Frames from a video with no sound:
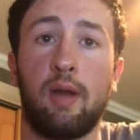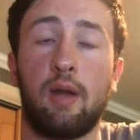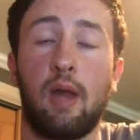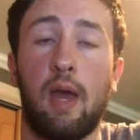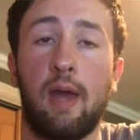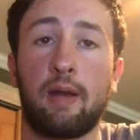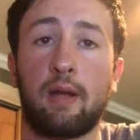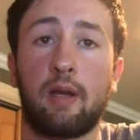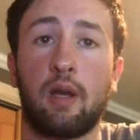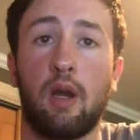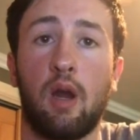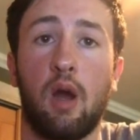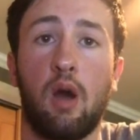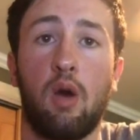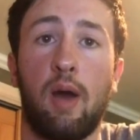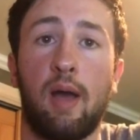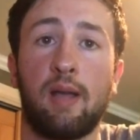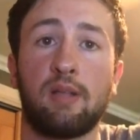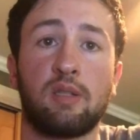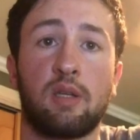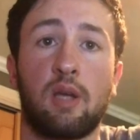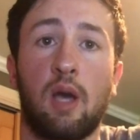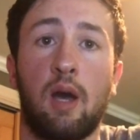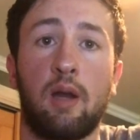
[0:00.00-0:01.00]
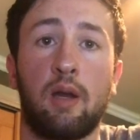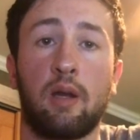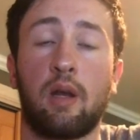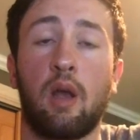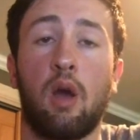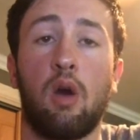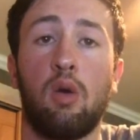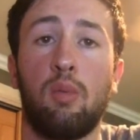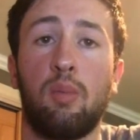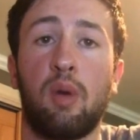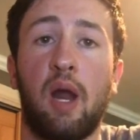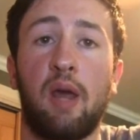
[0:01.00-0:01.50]
And Cano hasn't gotten
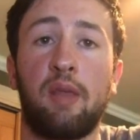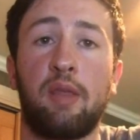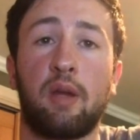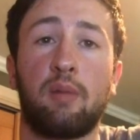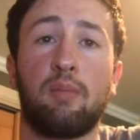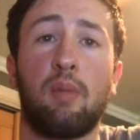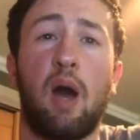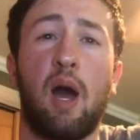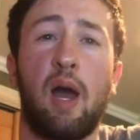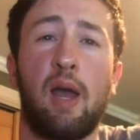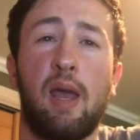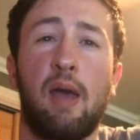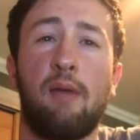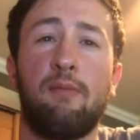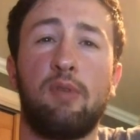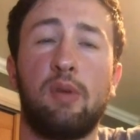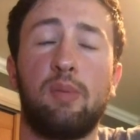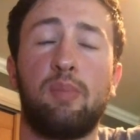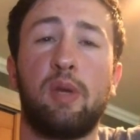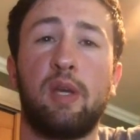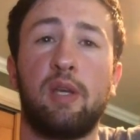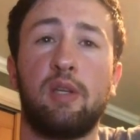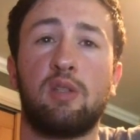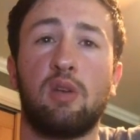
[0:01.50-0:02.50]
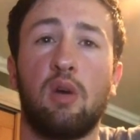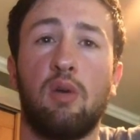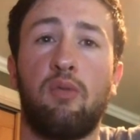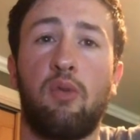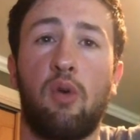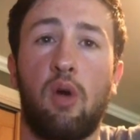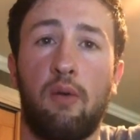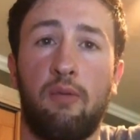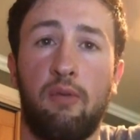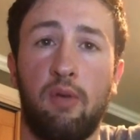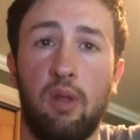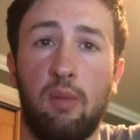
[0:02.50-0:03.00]
it going, but I think my MVP so
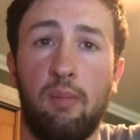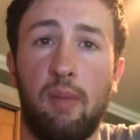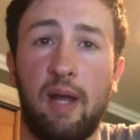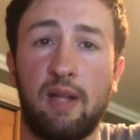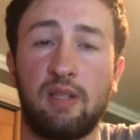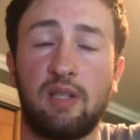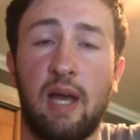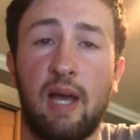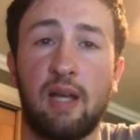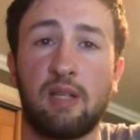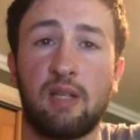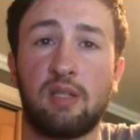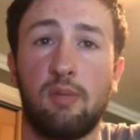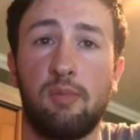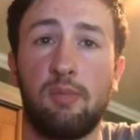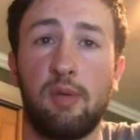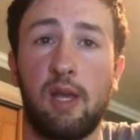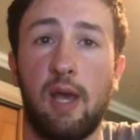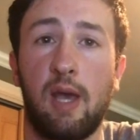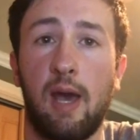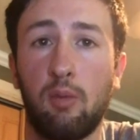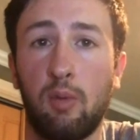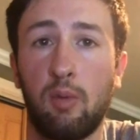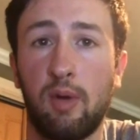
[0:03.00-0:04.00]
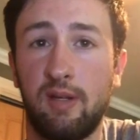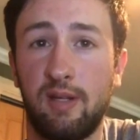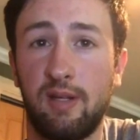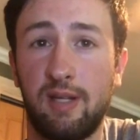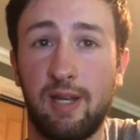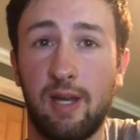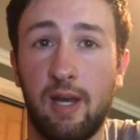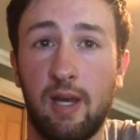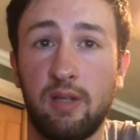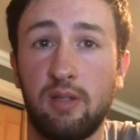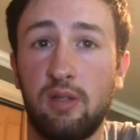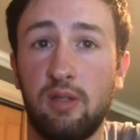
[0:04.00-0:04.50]
far for the Mets has to be Edwin
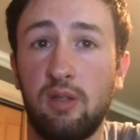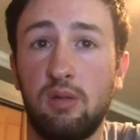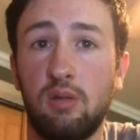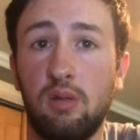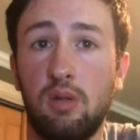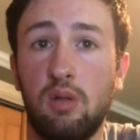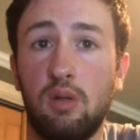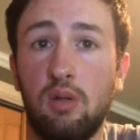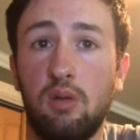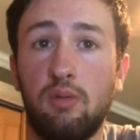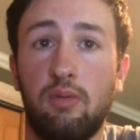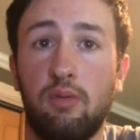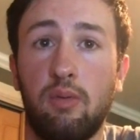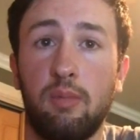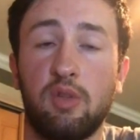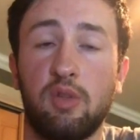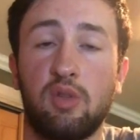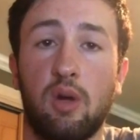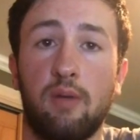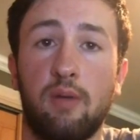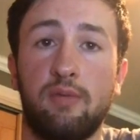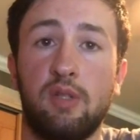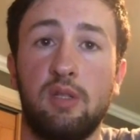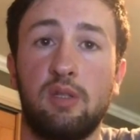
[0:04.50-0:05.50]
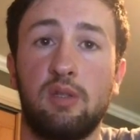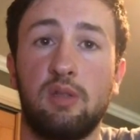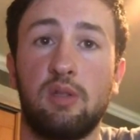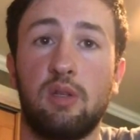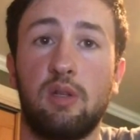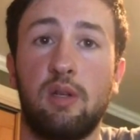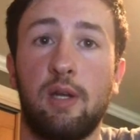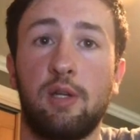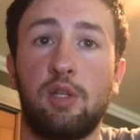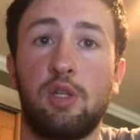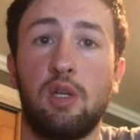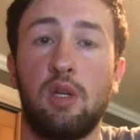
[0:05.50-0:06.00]
Diaz from this offseason's
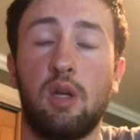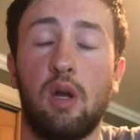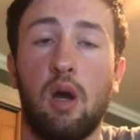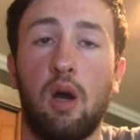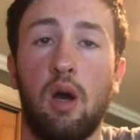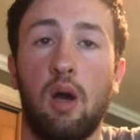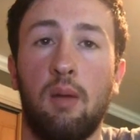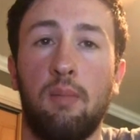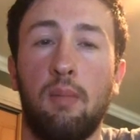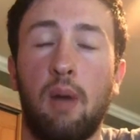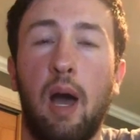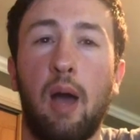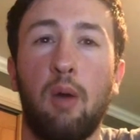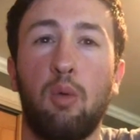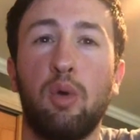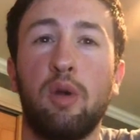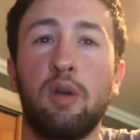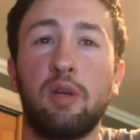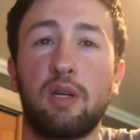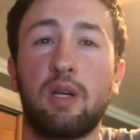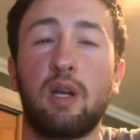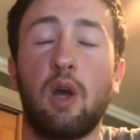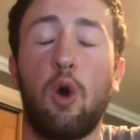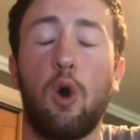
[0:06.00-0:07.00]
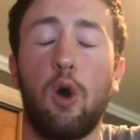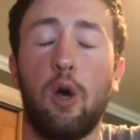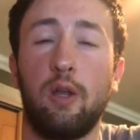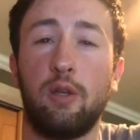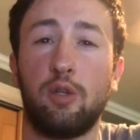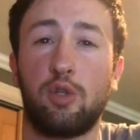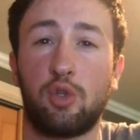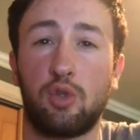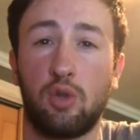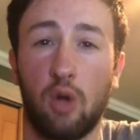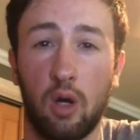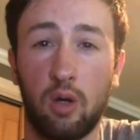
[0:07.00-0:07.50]
edition. I wouldn't call
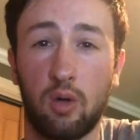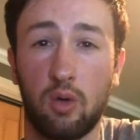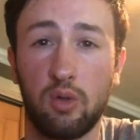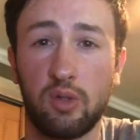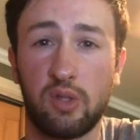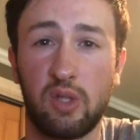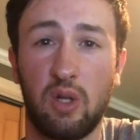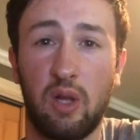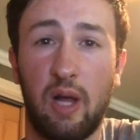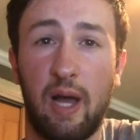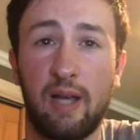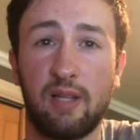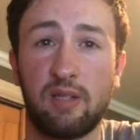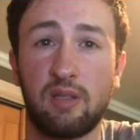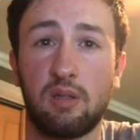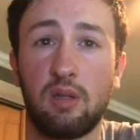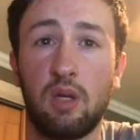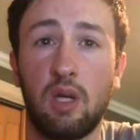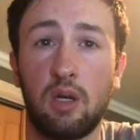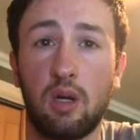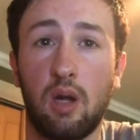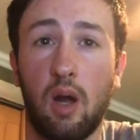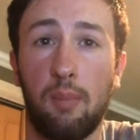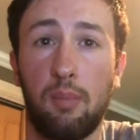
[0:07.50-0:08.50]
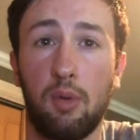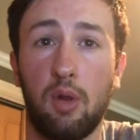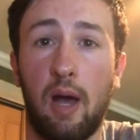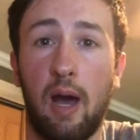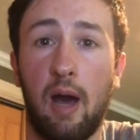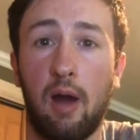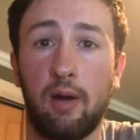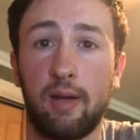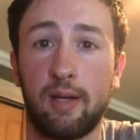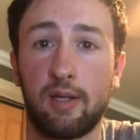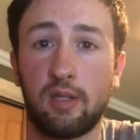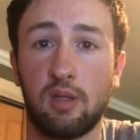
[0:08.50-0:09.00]
it struggles the last couple
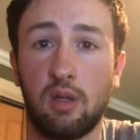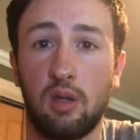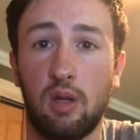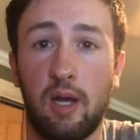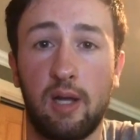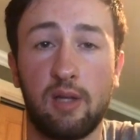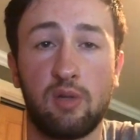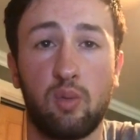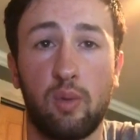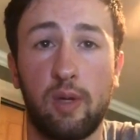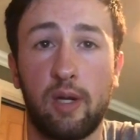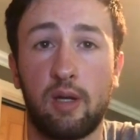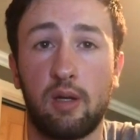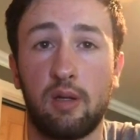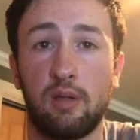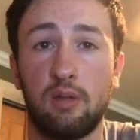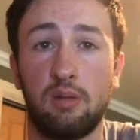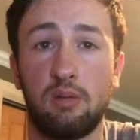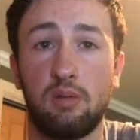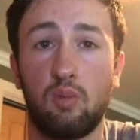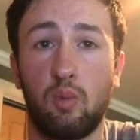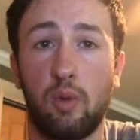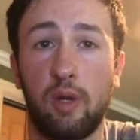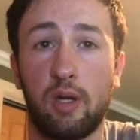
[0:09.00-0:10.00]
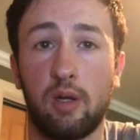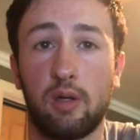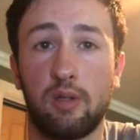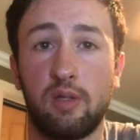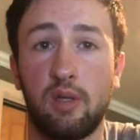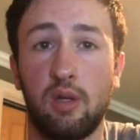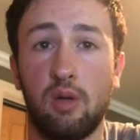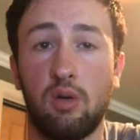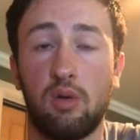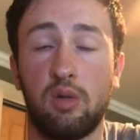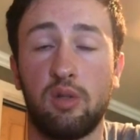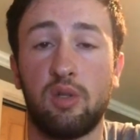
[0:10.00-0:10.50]
outings in the last week or
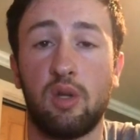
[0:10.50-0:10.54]
two or